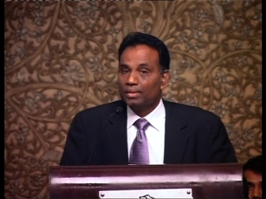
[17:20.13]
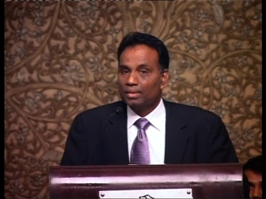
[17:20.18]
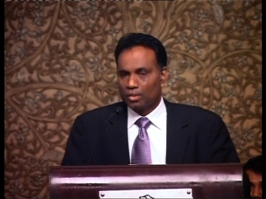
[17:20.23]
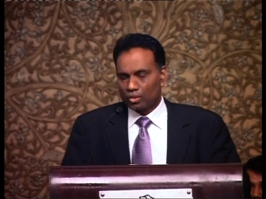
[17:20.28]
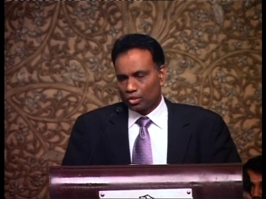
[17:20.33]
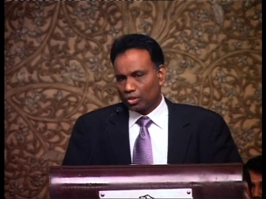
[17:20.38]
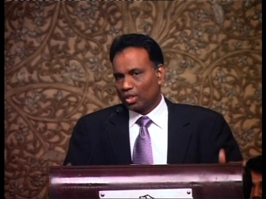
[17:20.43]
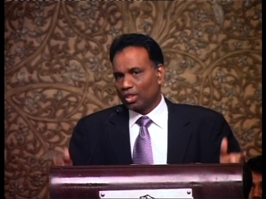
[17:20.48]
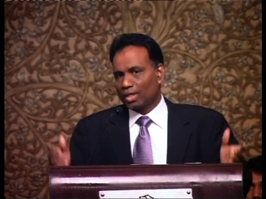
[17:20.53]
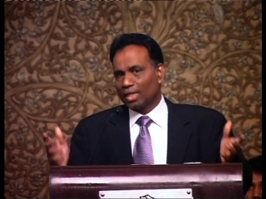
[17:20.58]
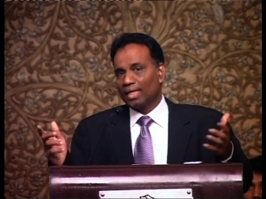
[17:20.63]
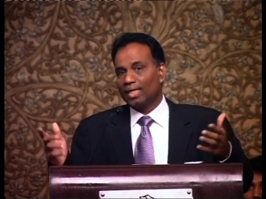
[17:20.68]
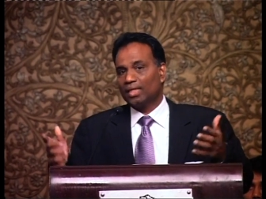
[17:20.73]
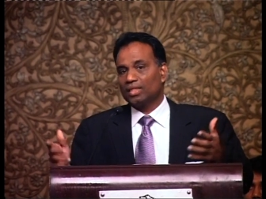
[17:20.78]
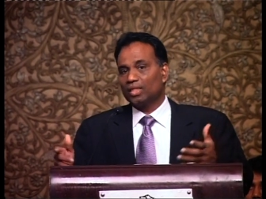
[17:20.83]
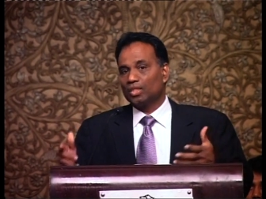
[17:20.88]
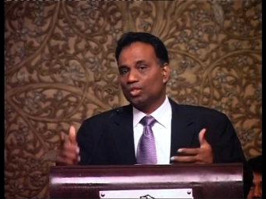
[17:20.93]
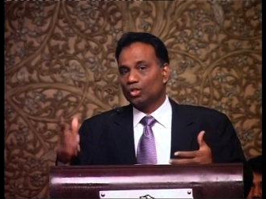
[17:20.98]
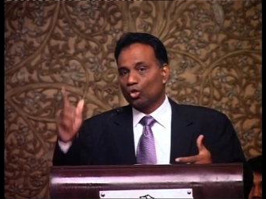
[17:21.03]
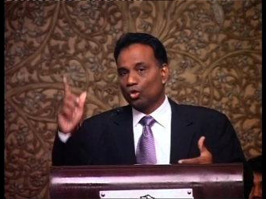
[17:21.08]
So I
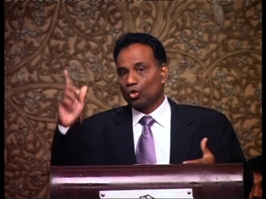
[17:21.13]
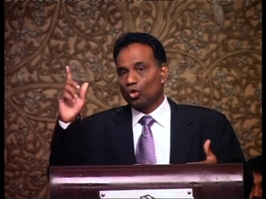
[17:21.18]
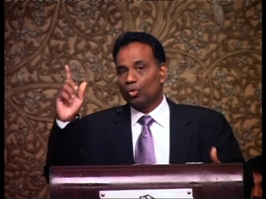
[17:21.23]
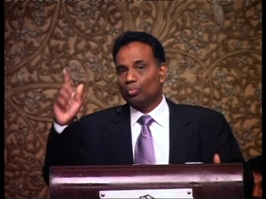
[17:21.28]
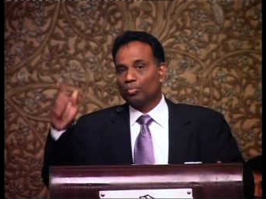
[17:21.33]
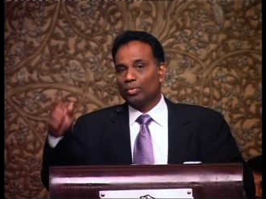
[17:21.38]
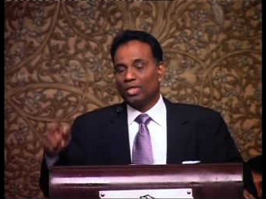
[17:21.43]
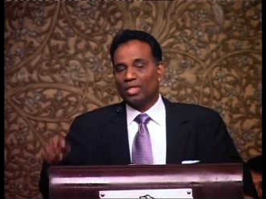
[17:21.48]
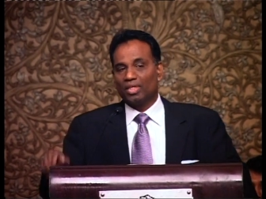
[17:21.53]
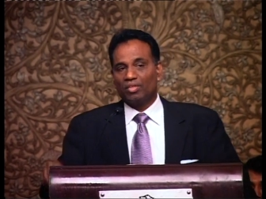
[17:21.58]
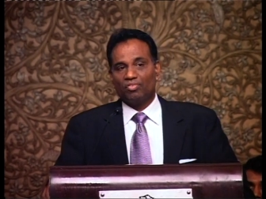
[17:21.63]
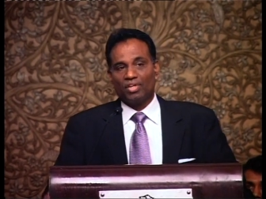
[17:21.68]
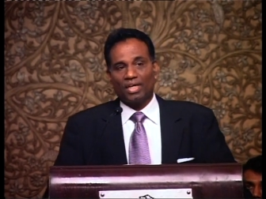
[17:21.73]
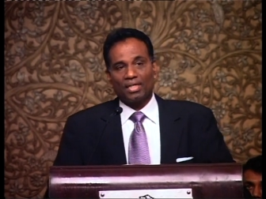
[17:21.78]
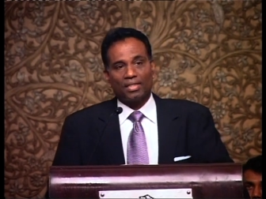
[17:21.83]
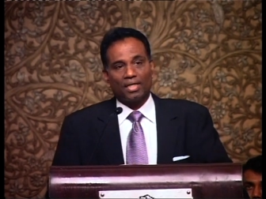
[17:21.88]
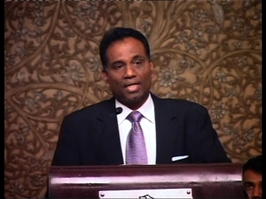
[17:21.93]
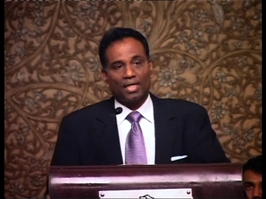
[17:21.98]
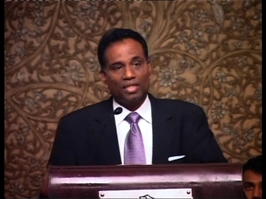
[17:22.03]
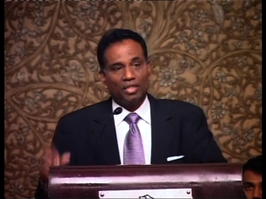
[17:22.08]
collected the rope. In
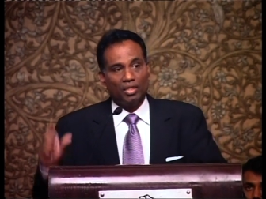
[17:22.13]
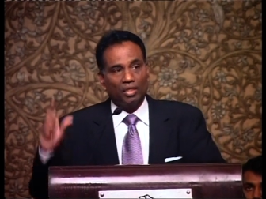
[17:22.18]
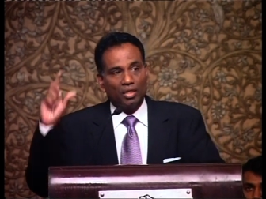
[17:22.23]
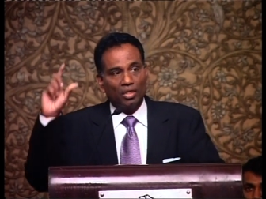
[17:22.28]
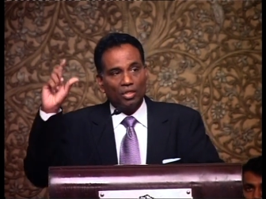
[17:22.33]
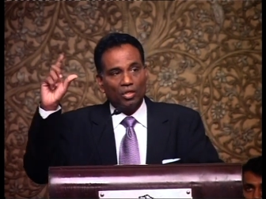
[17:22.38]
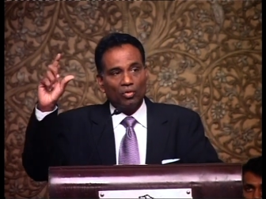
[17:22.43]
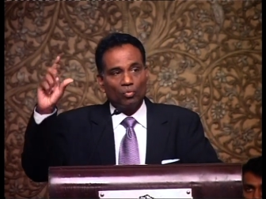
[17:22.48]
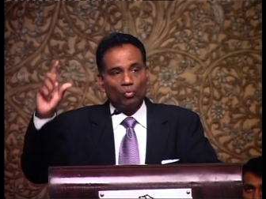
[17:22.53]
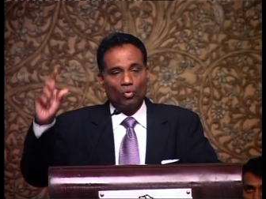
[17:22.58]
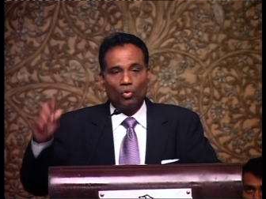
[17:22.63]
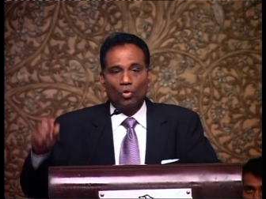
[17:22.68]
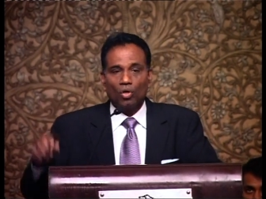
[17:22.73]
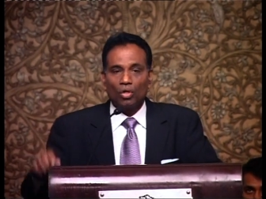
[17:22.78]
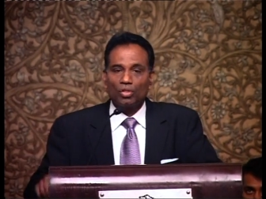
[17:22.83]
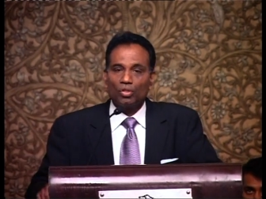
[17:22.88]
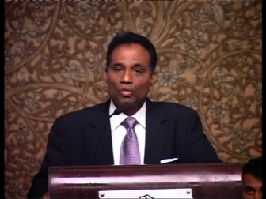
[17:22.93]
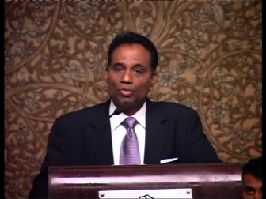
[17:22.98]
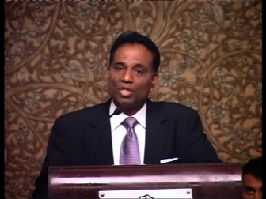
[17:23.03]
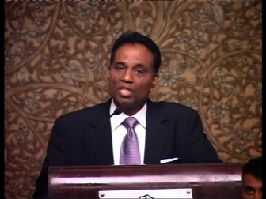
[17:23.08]
fact, I
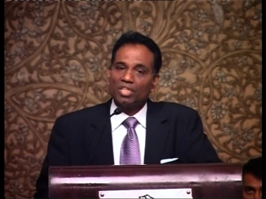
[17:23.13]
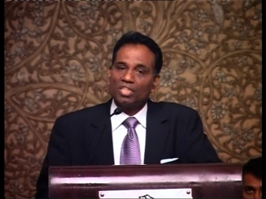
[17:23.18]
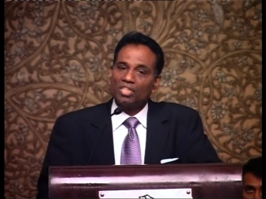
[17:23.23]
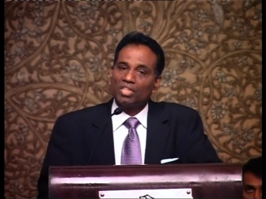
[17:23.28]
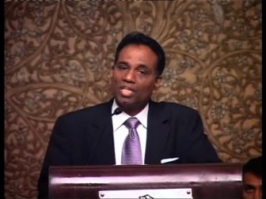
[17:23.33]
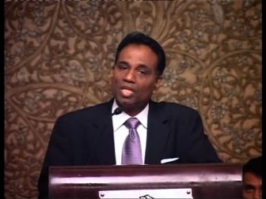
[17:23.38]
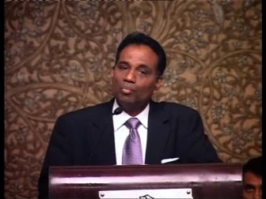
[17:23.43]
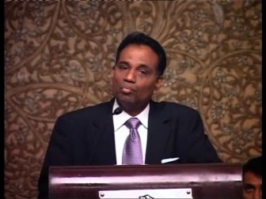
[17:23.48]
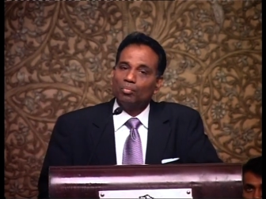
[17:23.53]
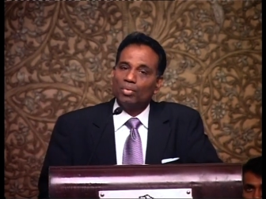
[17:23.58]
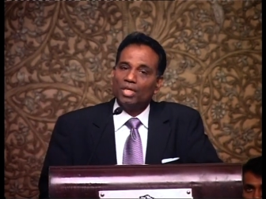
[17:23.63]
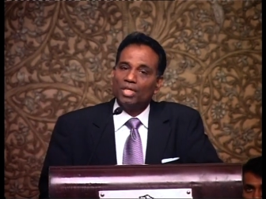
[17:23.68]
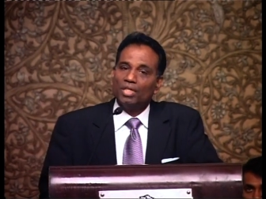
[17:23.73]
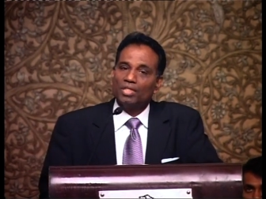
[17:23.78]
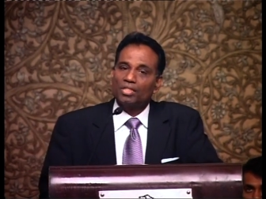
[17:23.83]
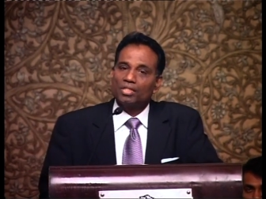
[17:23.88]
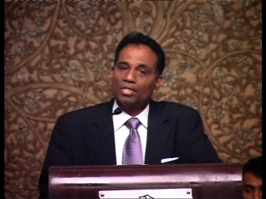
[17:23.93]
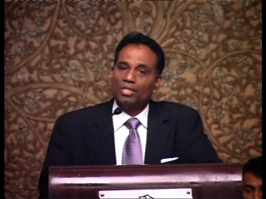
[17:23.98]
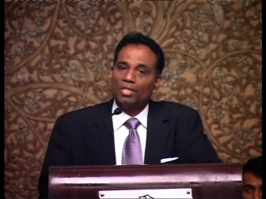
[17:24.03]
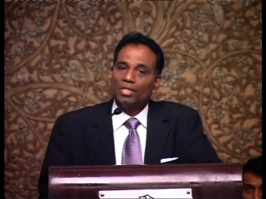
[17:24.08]
got to that same
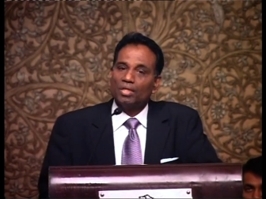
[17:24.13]
place,